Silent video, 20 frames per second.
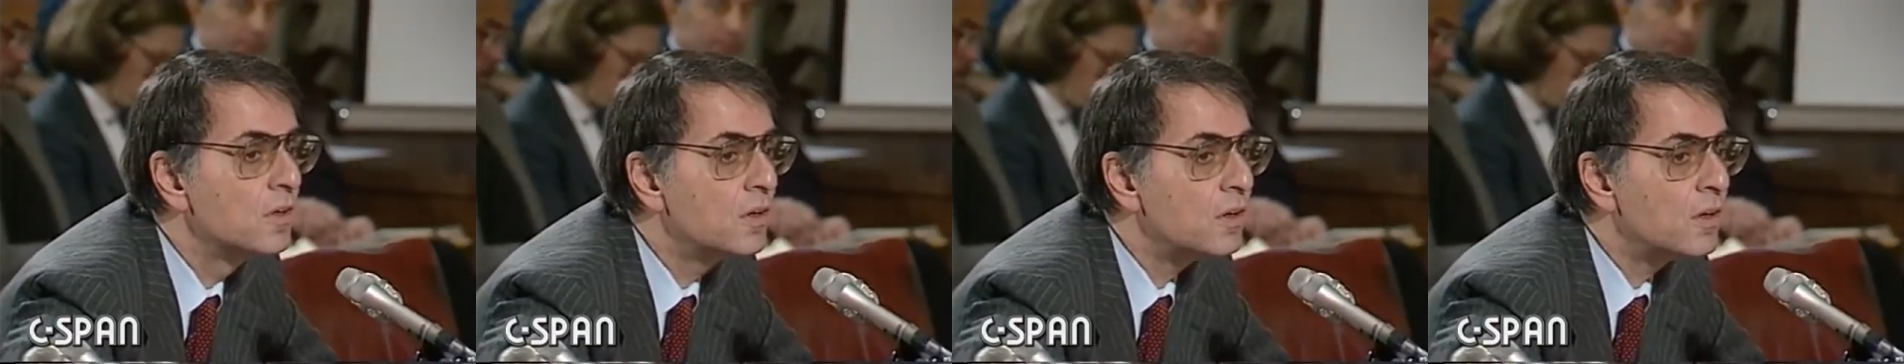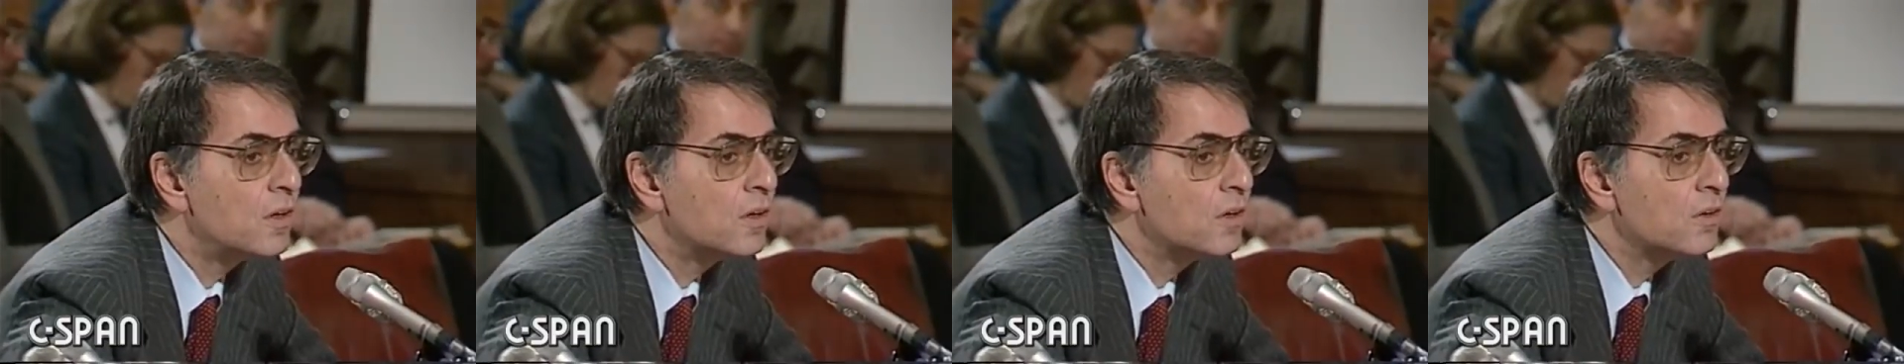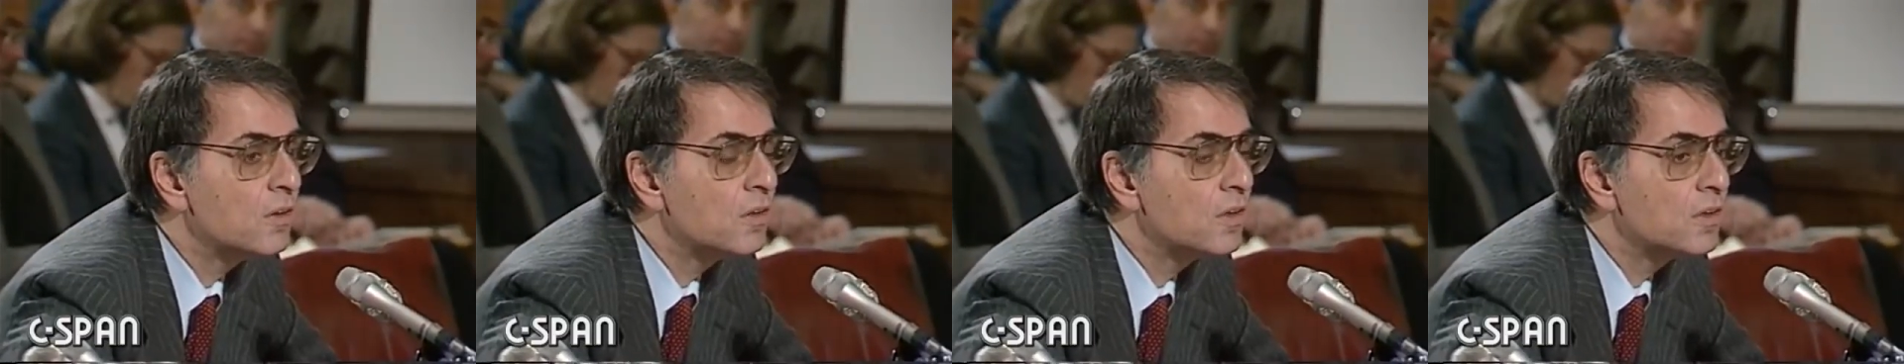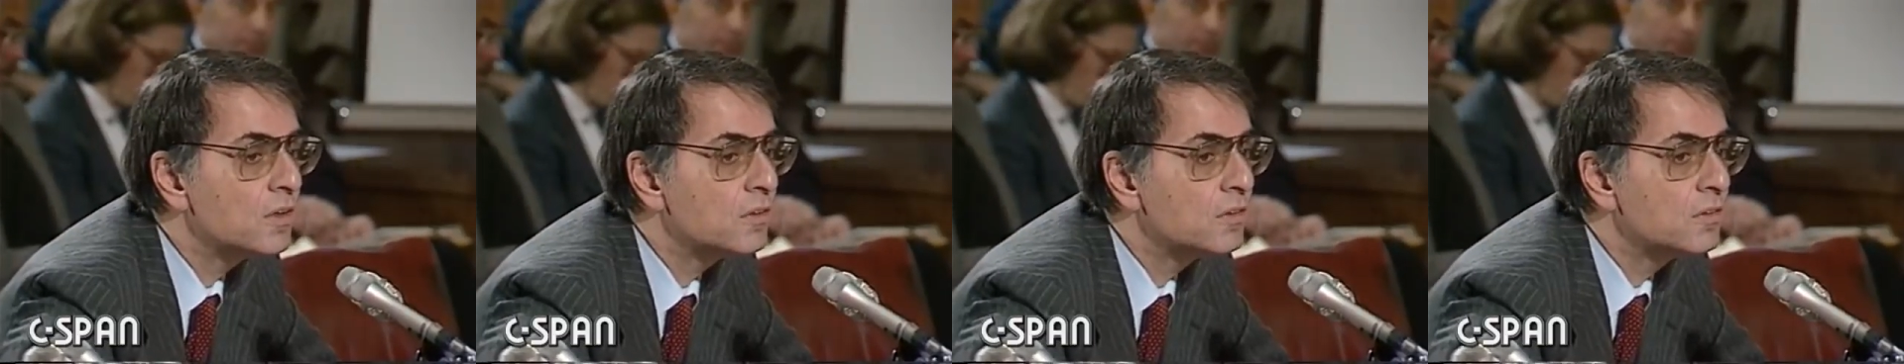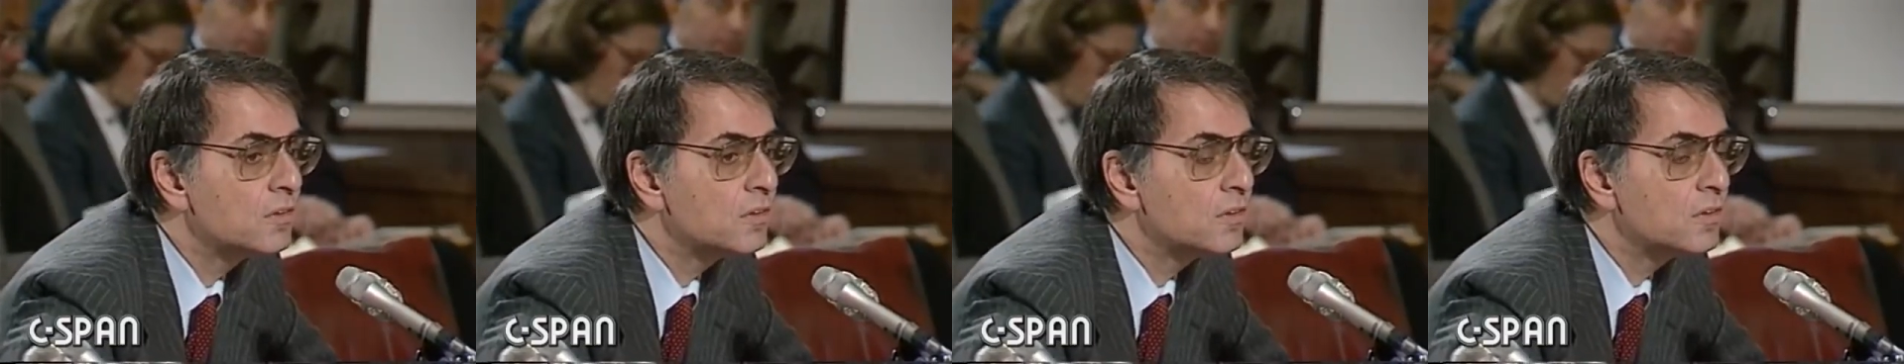are
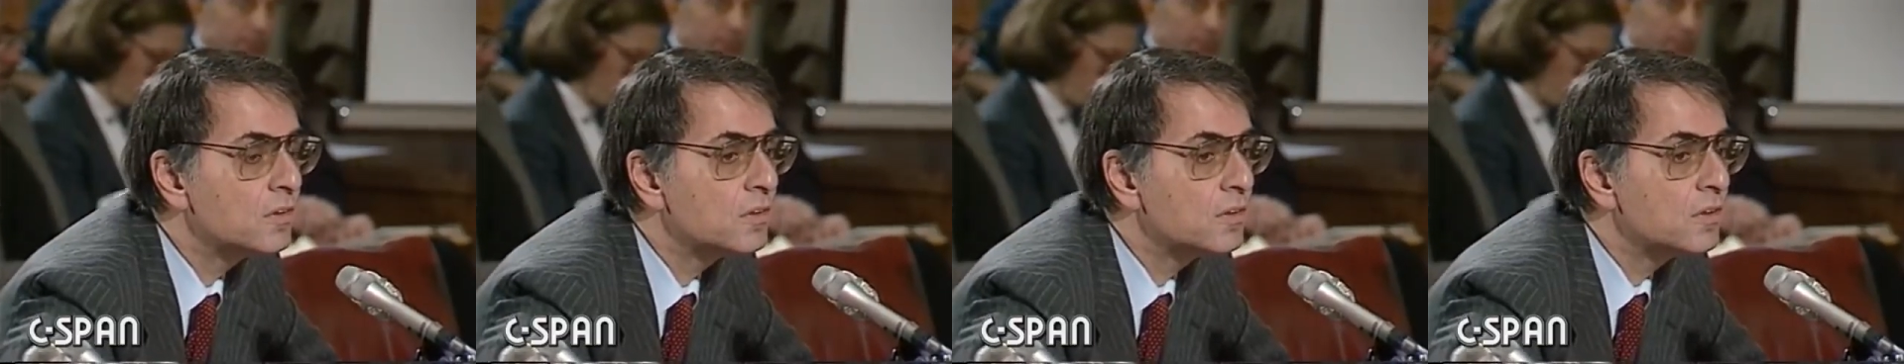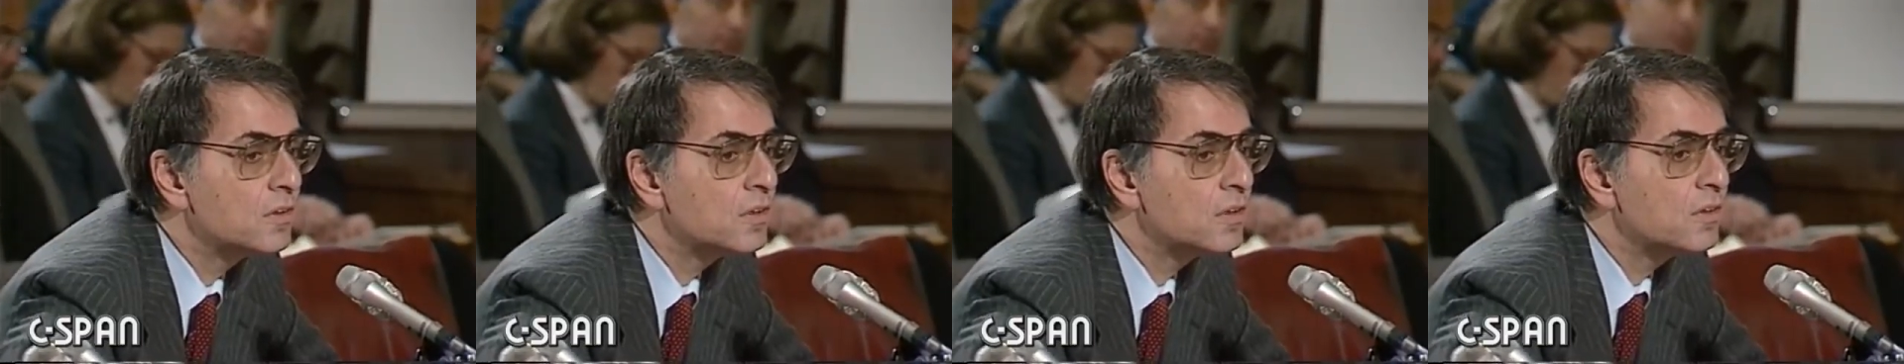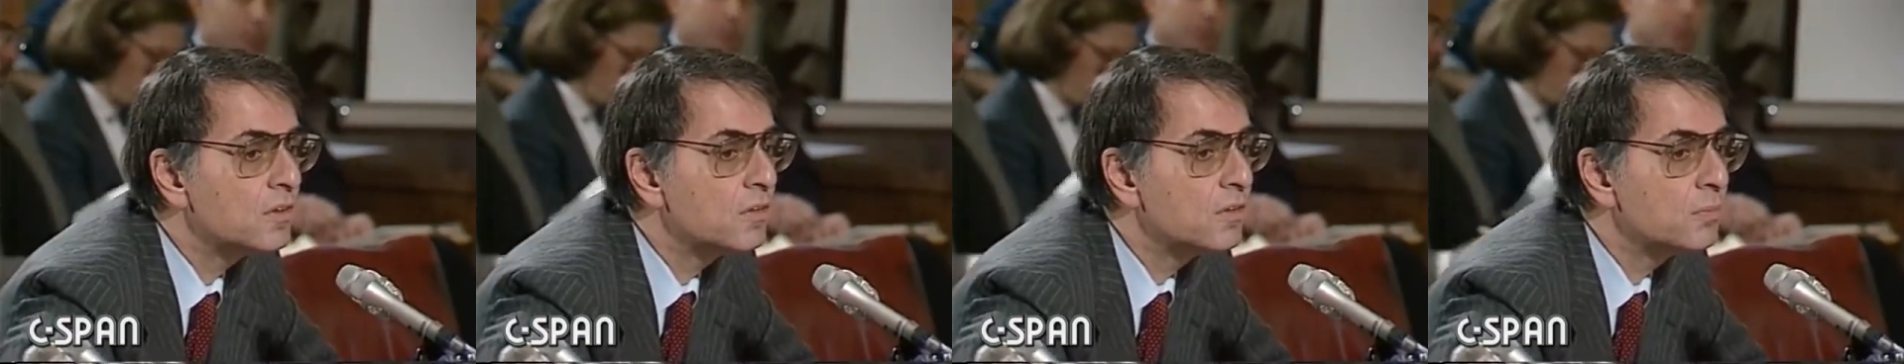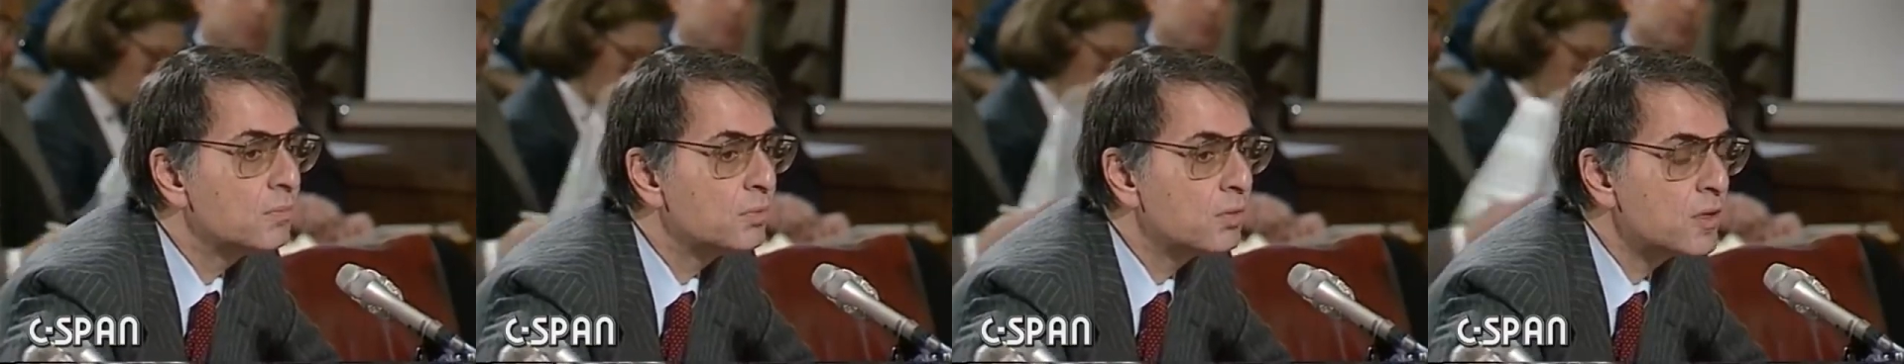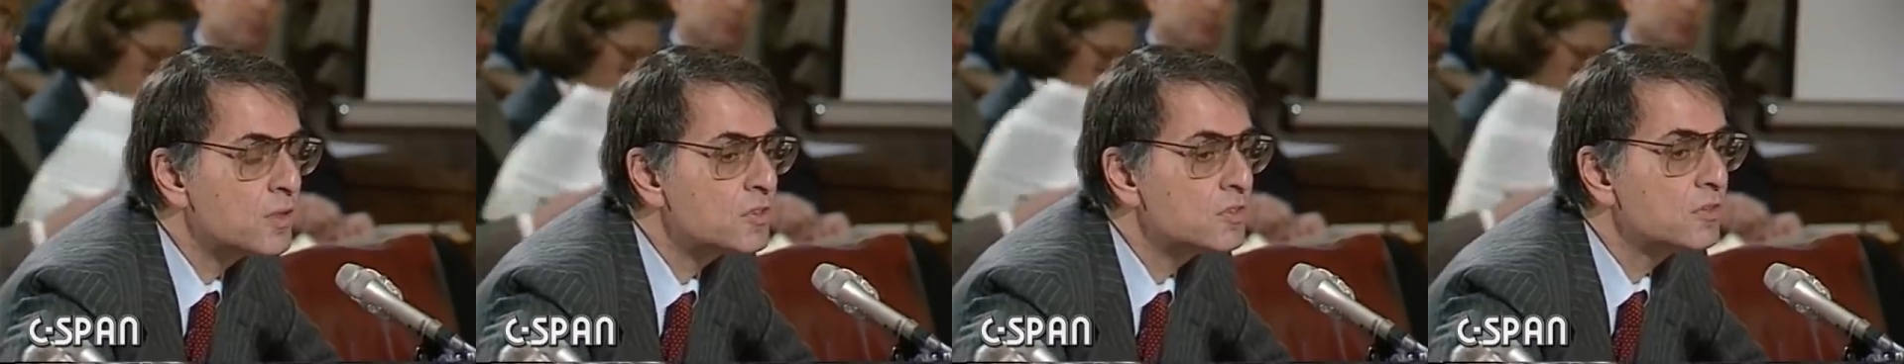that uh, at the
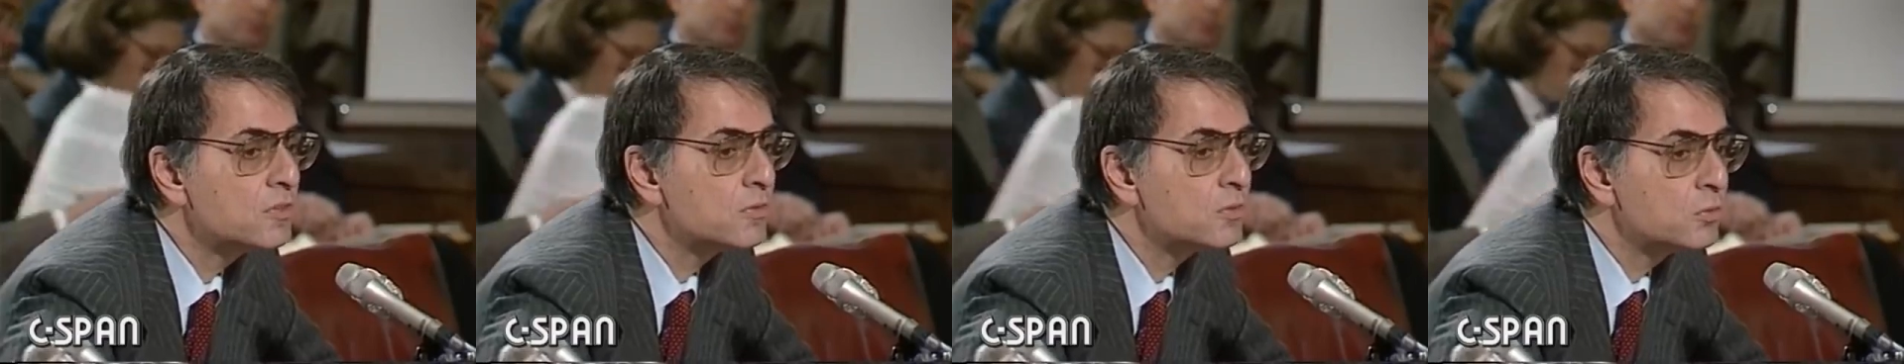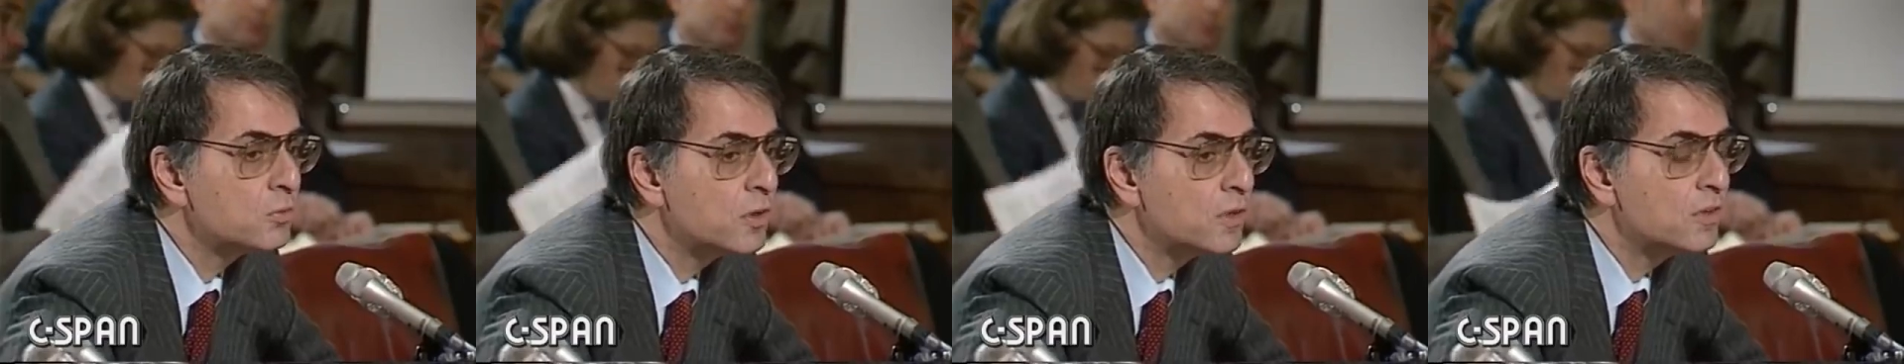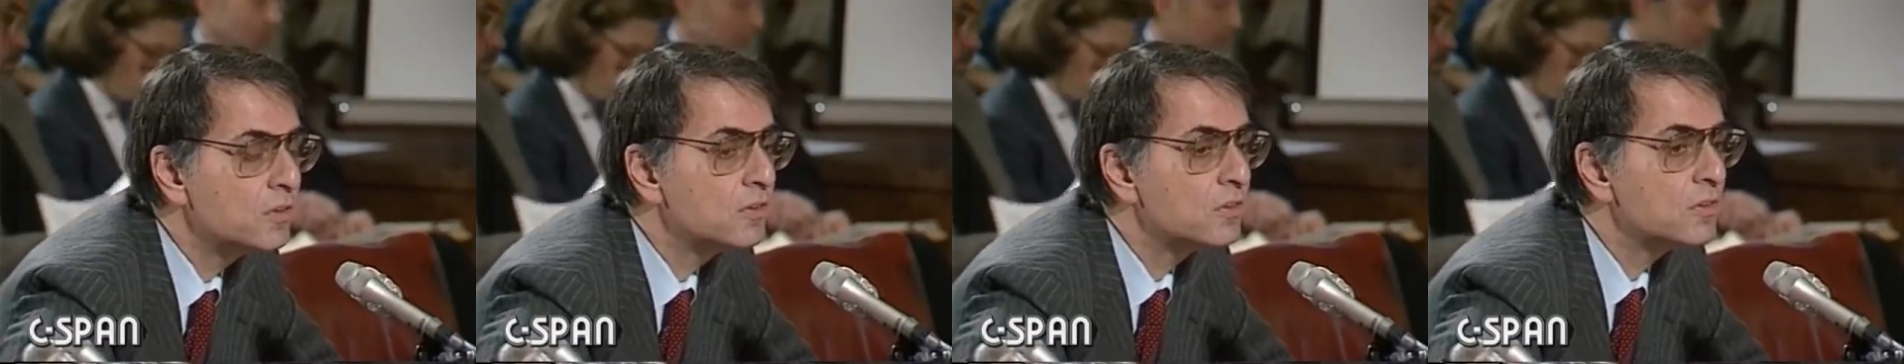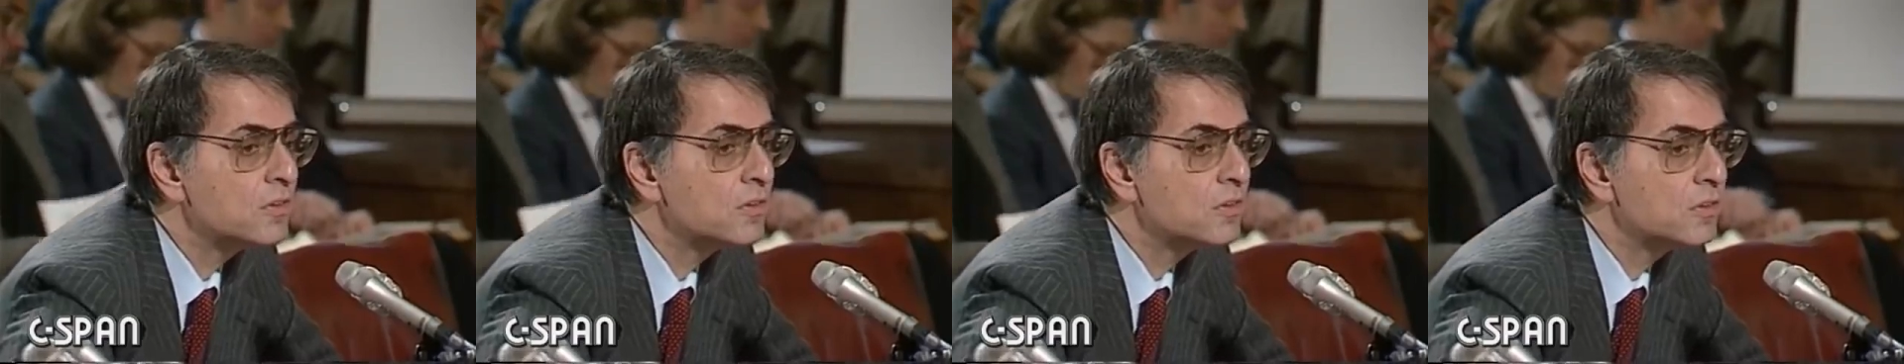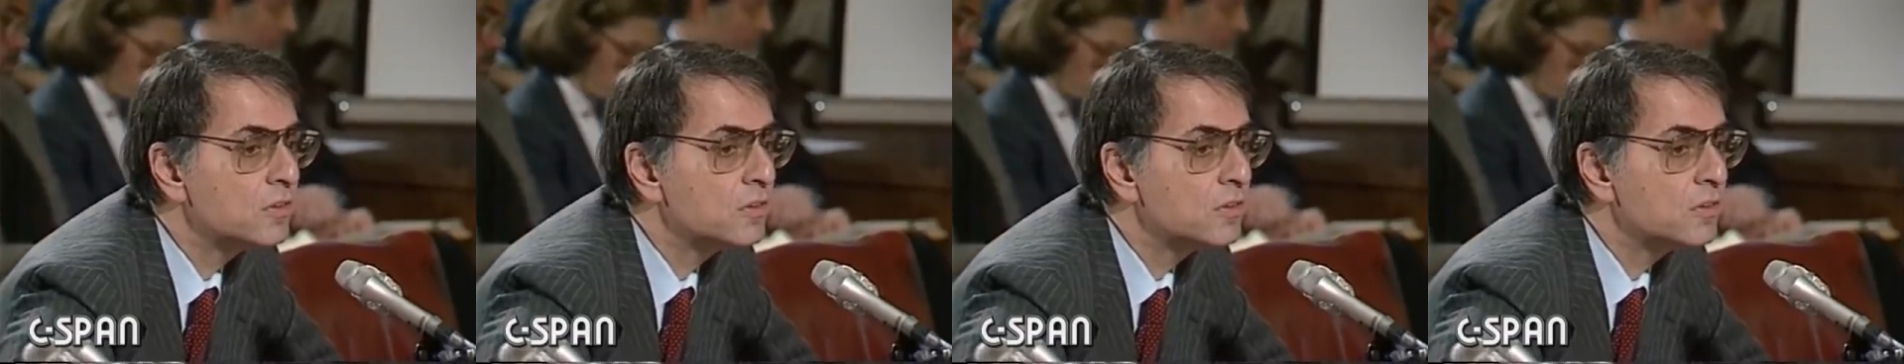present rate